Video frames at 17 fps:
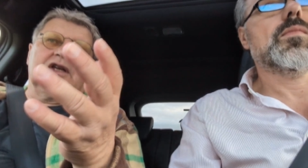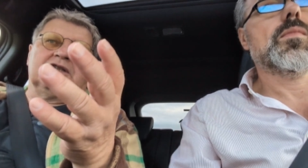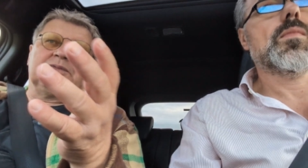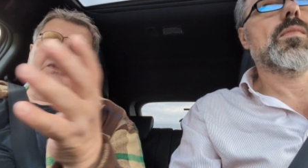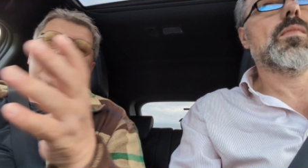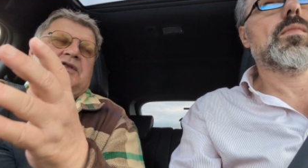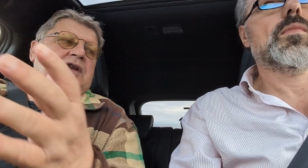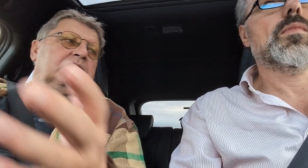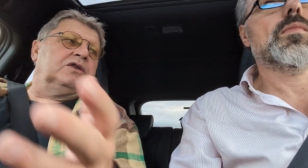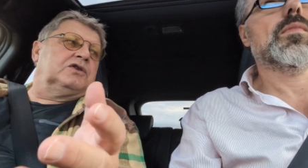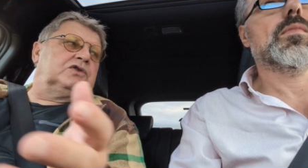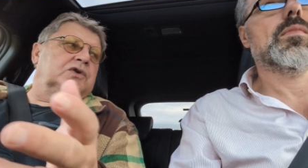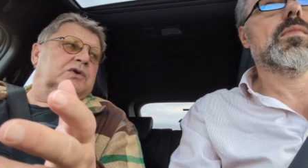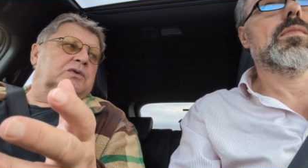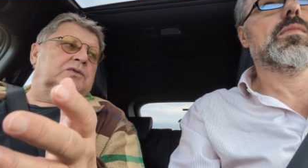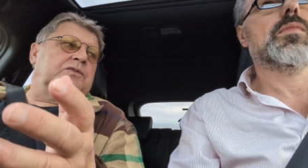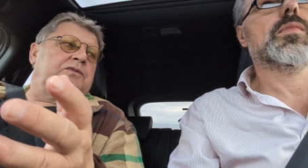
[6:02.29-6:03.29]
years between the
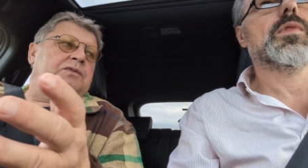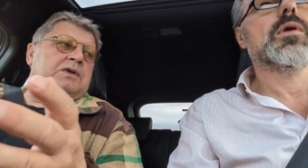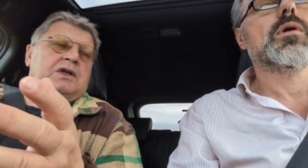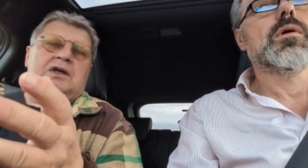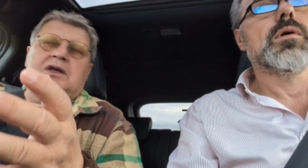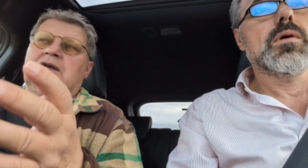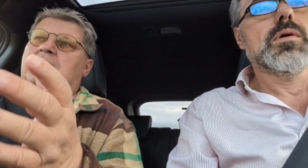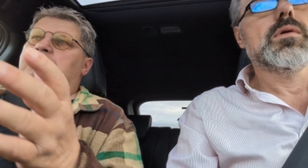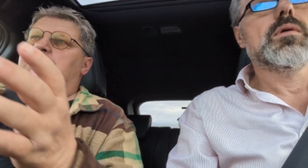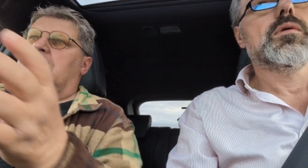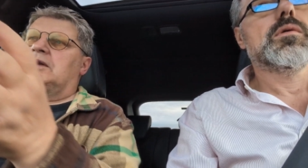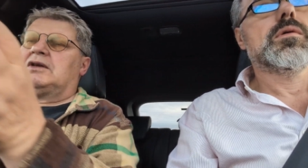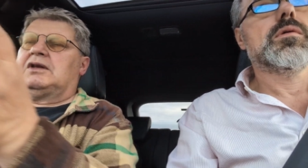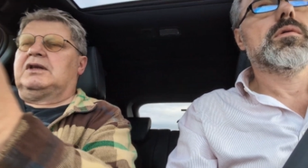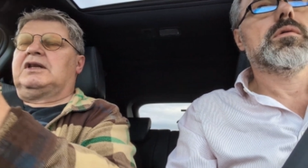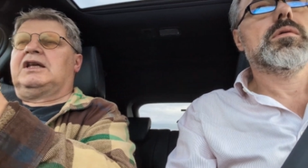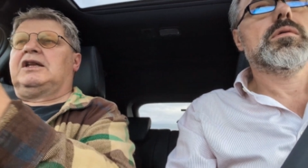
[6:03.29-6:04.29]
two.
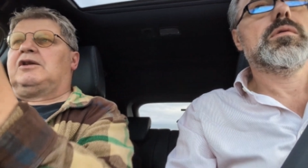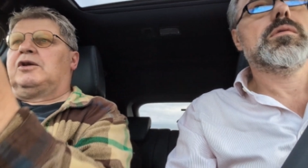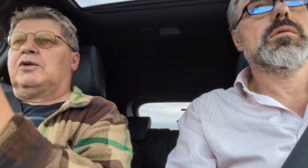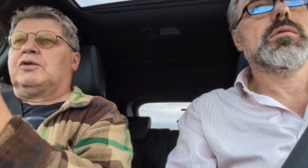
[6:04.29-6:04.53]
But it